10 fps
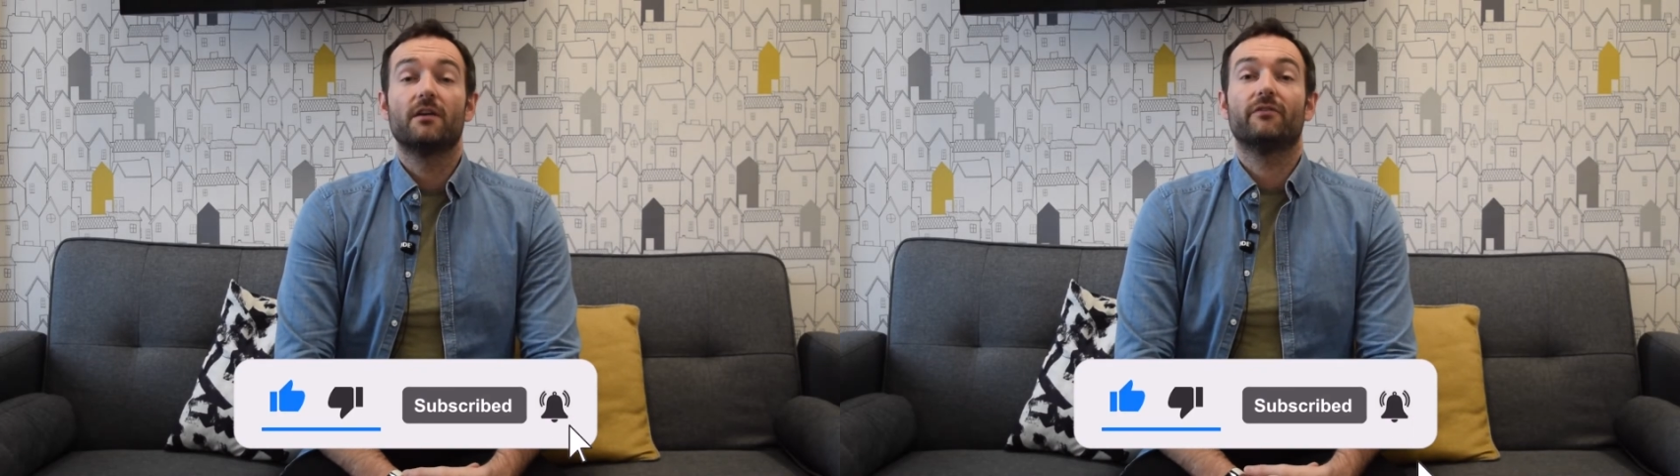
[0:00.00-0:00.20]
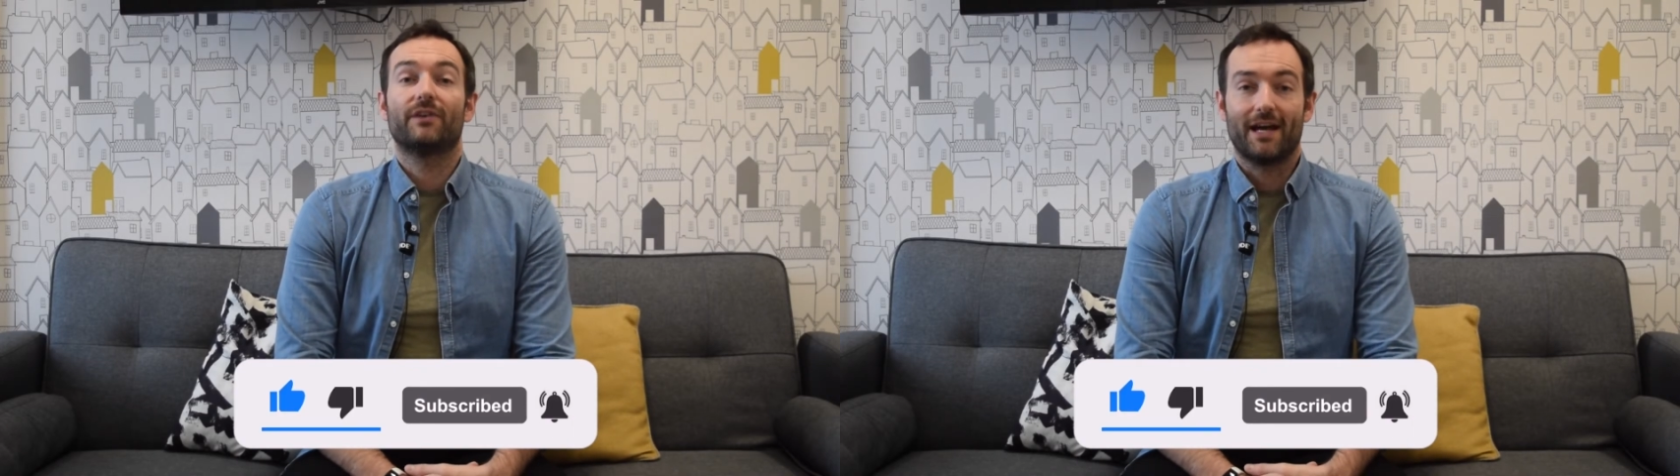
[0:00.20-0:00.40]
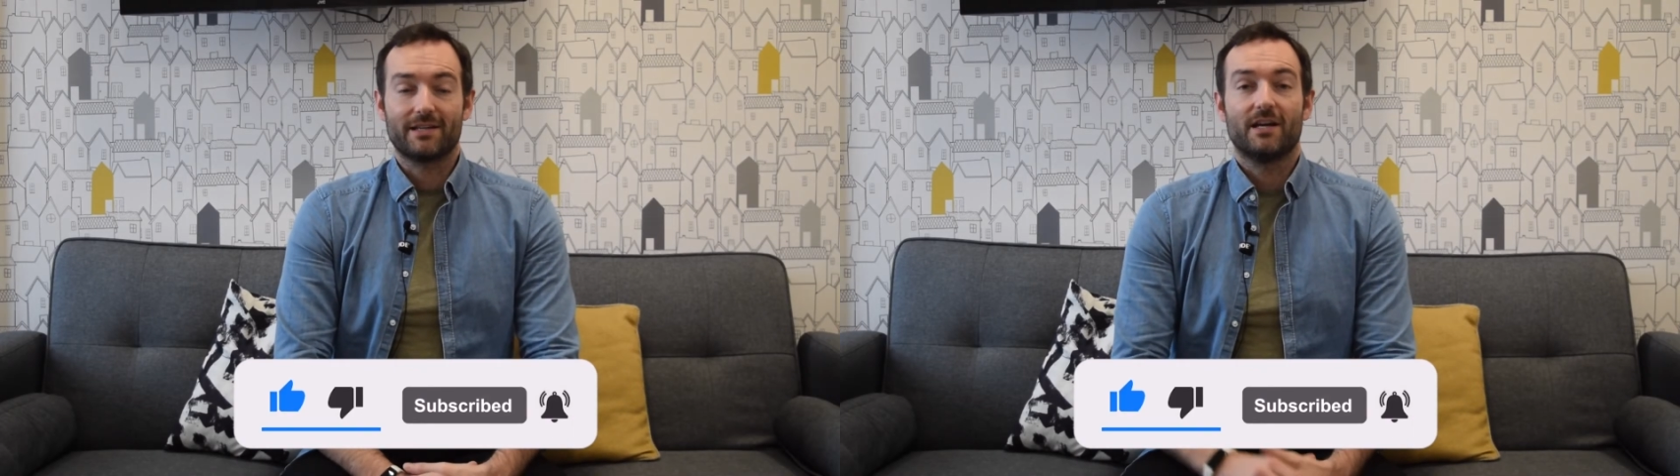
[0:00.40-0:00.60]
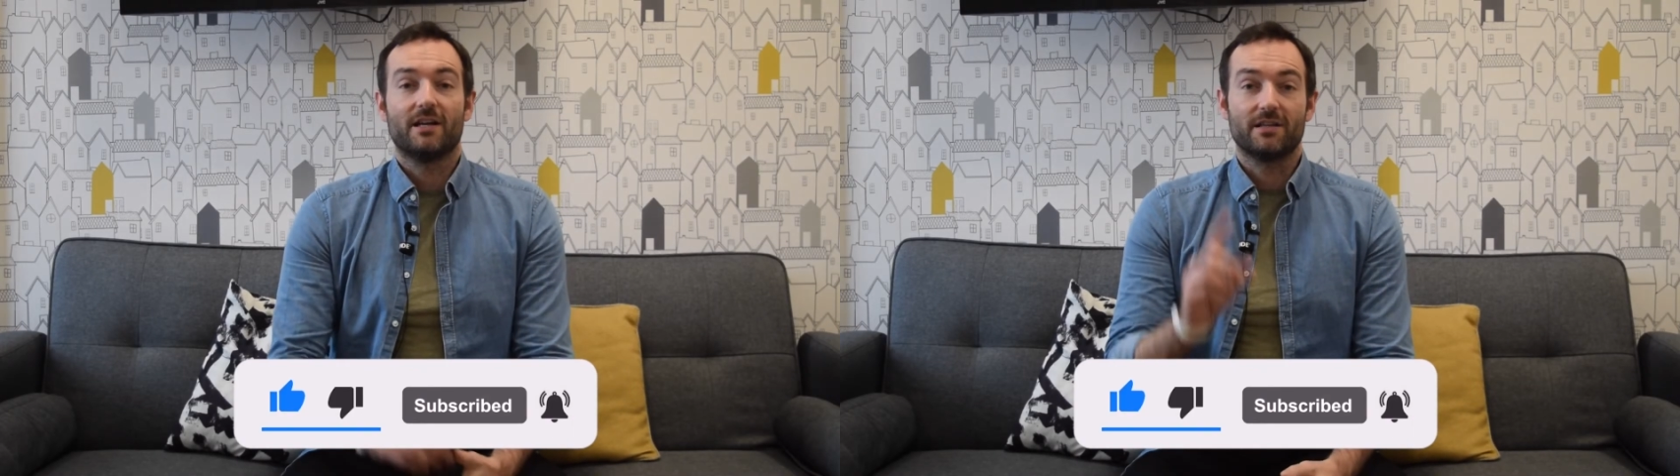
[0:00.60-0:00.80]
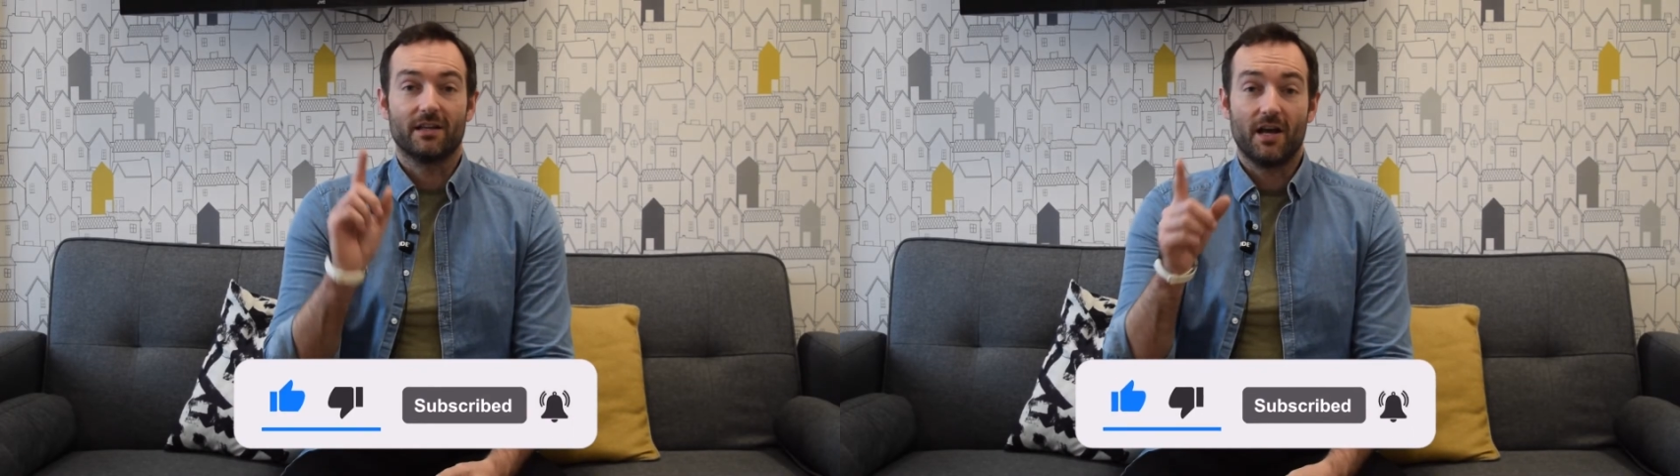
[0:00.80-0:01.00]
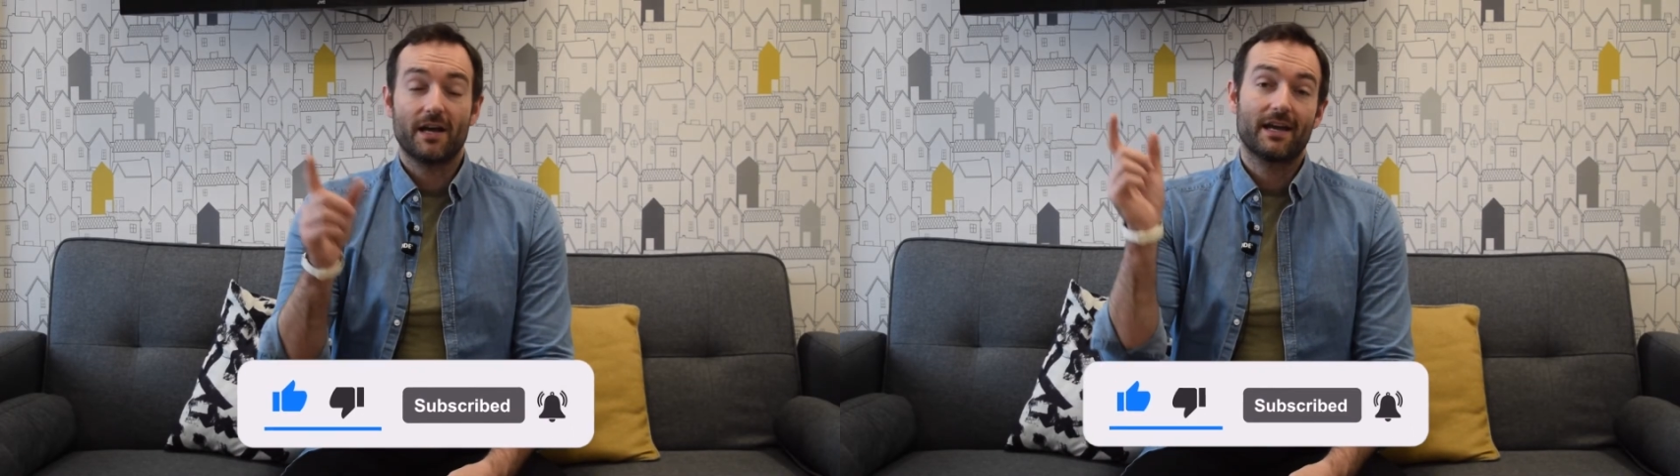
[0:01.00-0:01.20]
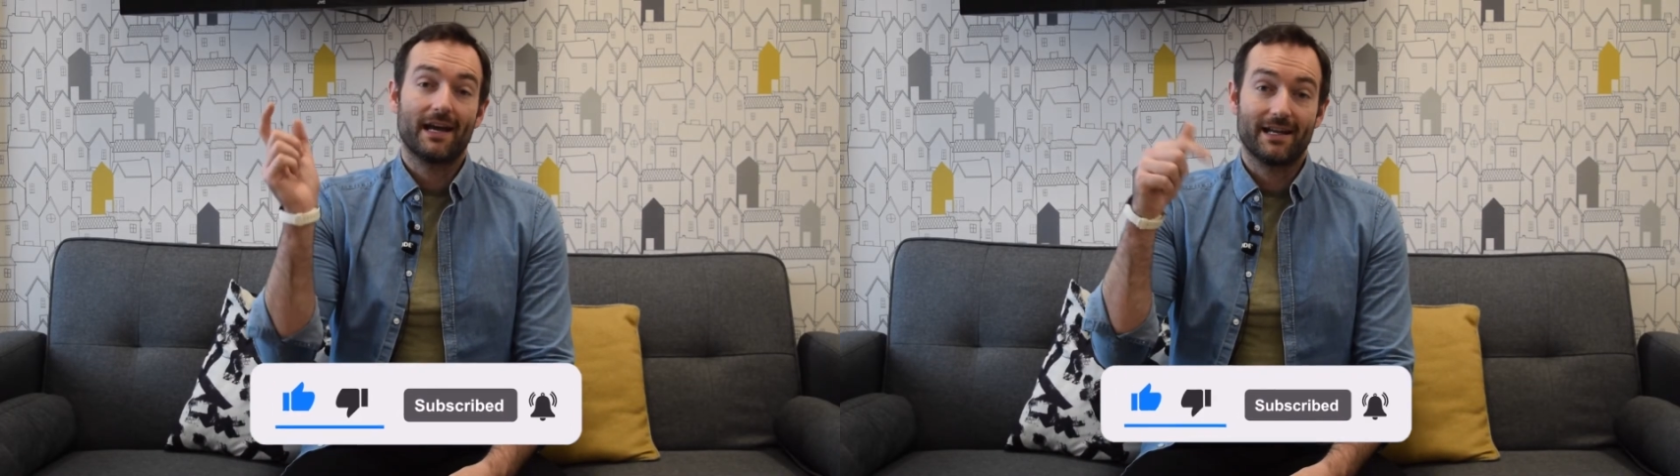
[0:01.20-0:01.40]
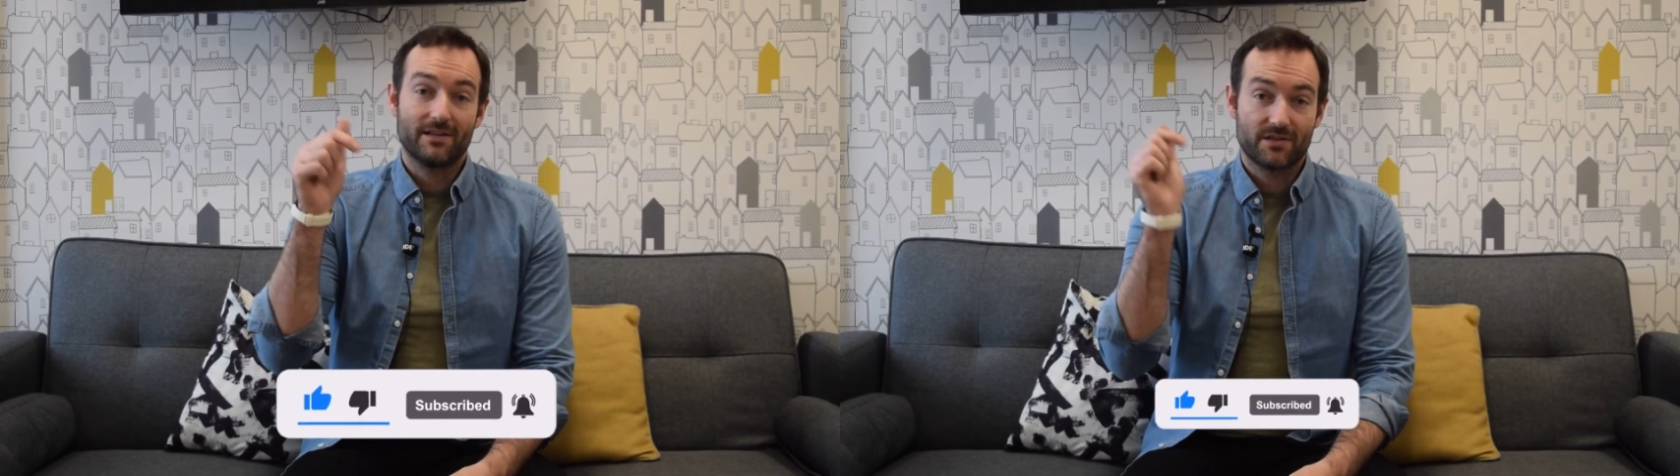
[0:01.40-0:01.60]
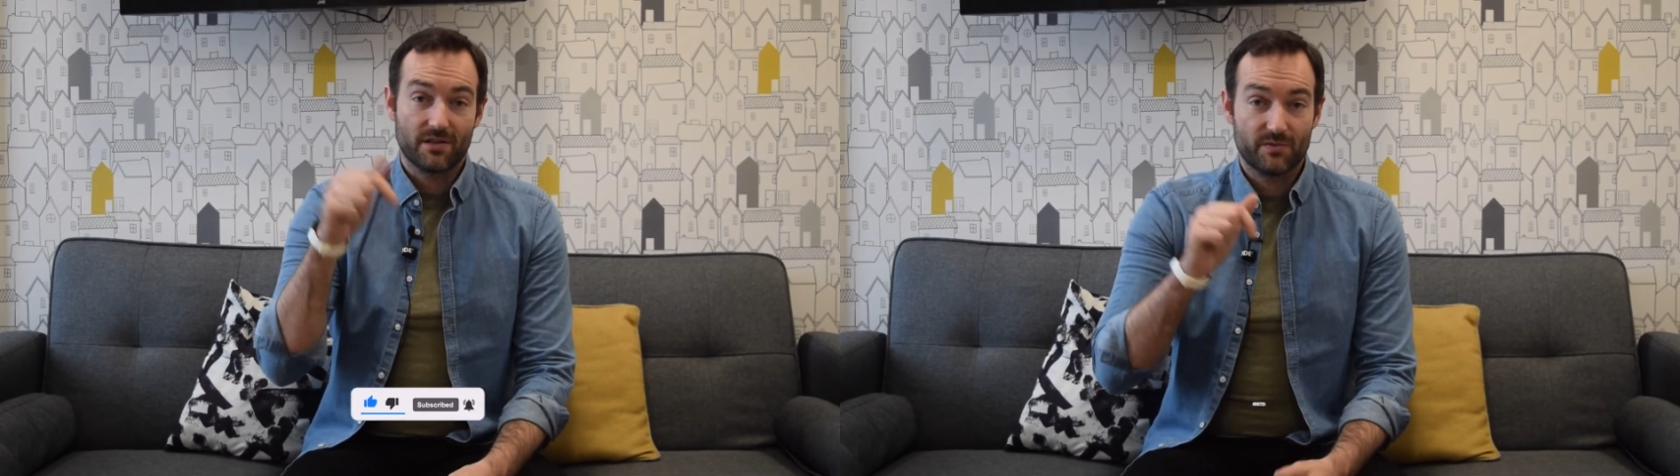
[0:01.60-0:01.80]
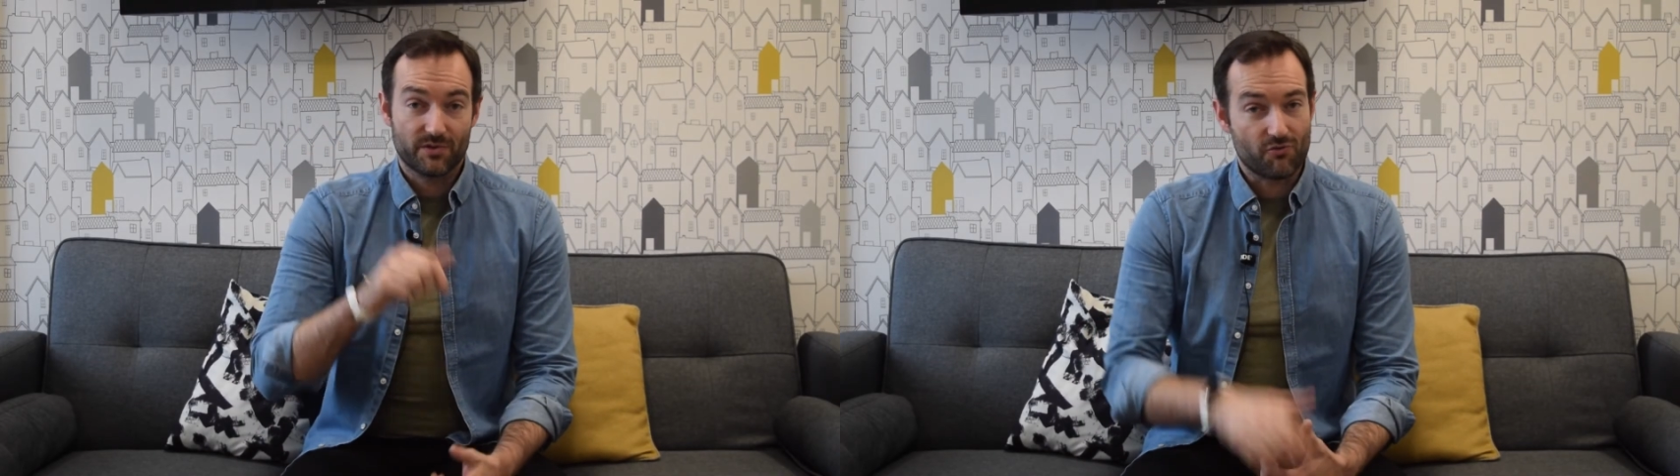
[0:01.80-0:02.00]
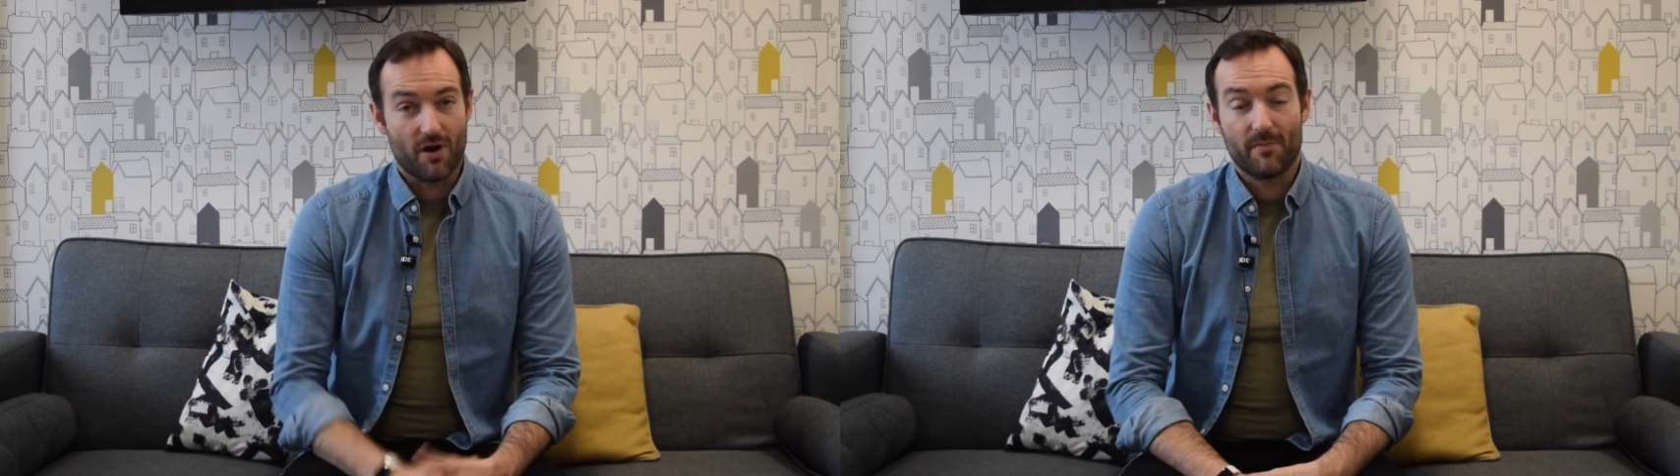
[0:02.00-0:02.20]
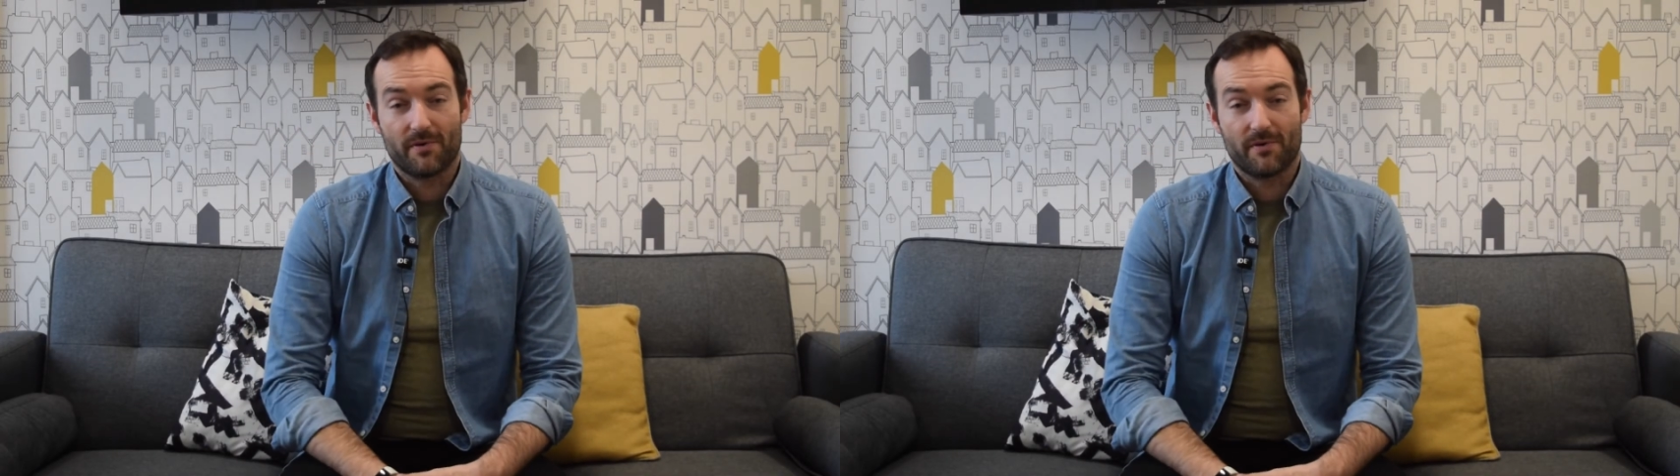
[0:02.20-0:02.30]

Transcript: forget to like and subscribe.